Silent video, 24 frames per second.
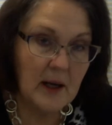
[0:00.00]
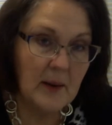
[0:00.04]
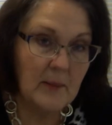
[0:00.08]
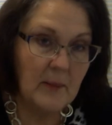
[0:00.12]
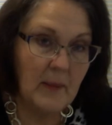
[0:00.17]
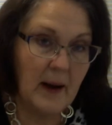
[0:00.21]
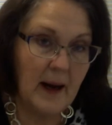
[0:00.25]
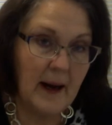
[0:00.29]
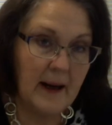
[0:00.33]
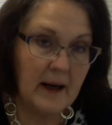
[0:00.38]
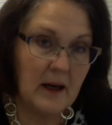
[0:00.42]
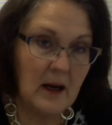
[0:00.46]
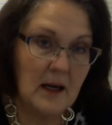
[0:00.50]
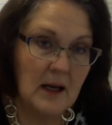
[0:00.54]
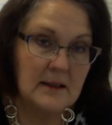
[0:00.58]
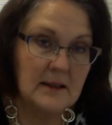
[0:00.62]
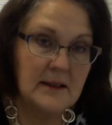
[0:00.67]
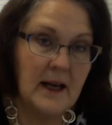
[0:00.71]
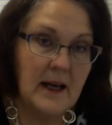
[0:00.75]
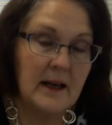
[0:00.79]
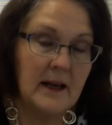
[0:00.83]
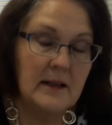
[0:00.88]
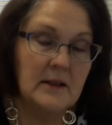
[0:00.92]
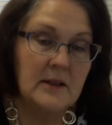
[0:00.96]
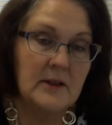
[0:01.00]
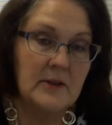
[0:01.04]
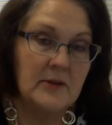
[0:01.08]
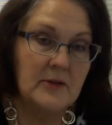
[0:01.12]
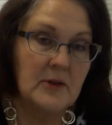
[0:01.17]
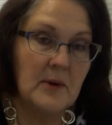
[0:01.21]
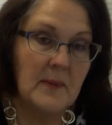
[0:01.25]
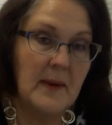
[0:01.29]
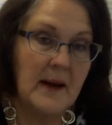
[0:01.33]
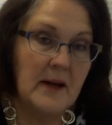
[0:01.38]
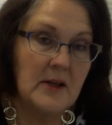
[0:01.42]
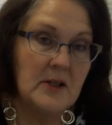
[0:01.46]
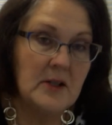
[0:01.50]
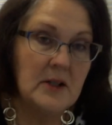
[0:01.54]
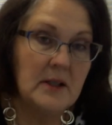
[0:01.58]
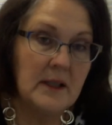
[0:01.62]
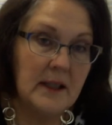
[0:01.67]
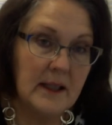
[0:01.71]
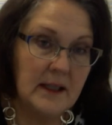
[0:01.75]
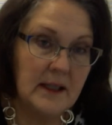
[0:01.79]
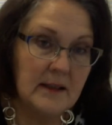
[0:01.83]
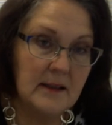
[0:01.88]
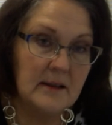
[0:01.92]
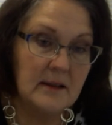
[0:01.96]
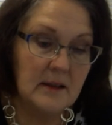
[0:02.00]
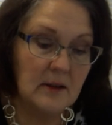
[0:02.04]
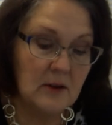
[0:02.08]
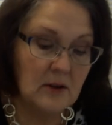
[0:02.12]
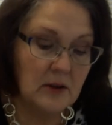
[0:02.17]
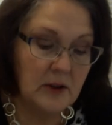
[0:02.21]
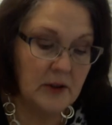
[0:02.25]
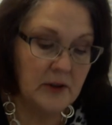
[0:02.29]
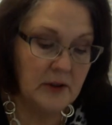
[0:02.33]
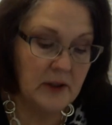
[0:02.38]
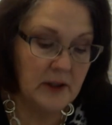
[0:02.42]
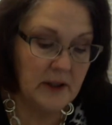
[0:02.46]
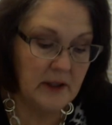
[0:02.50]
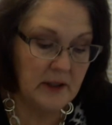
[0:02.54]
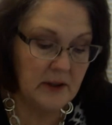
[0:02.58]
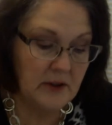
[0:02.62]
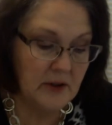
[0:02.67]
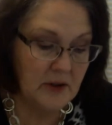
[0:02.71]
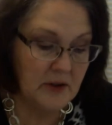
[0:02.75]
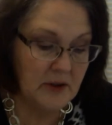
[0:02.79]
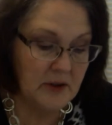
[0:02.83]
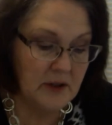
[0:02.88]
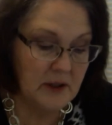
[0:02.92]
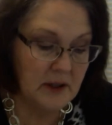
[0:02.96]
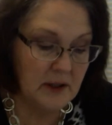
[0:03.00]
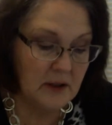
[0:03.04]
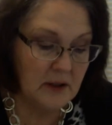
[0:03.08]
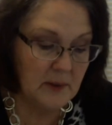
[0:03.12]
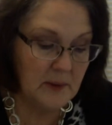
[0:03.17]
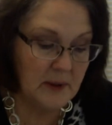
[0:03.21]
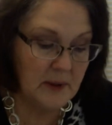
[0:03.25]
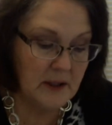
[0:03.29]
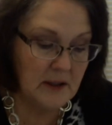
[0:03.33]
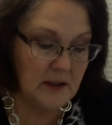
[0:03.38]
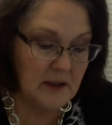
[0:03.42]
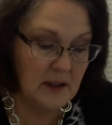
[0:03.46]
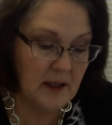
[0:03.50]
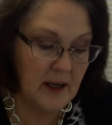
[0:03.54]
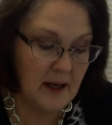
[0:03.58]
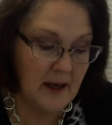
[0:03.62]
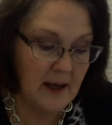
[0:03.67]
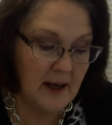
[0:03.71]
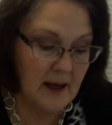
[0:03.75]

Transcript: My contact information is included in your syllabus,